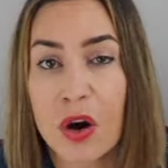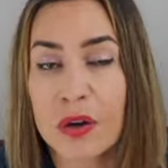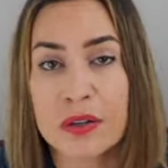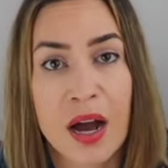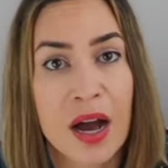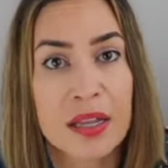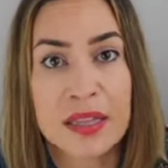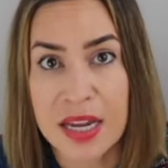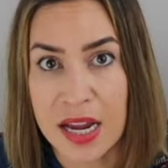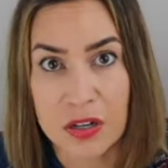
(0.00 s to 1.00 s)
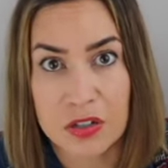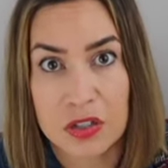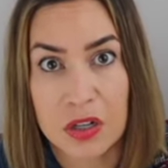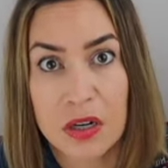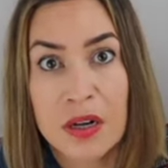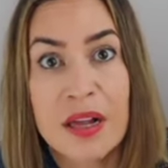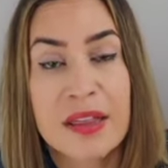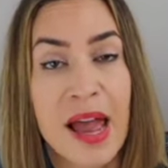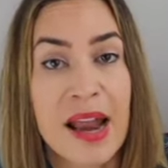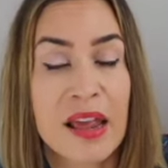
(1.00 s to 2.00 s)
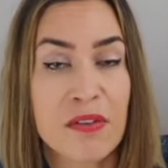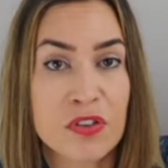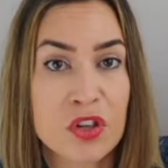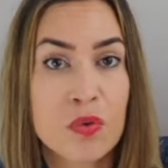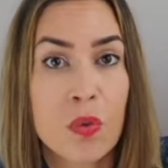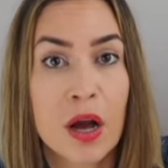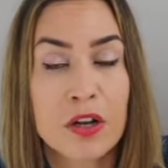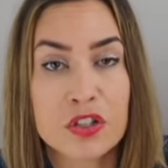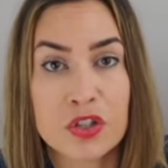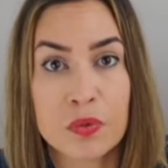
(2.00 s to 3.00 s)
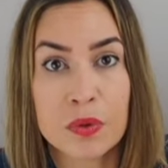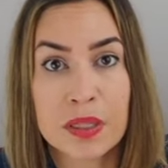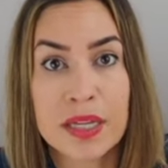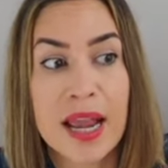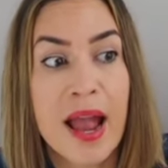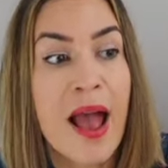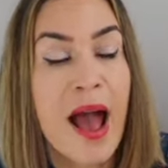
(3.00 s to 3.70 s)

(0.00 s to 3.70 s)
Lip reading: are not the answer. That if you want to really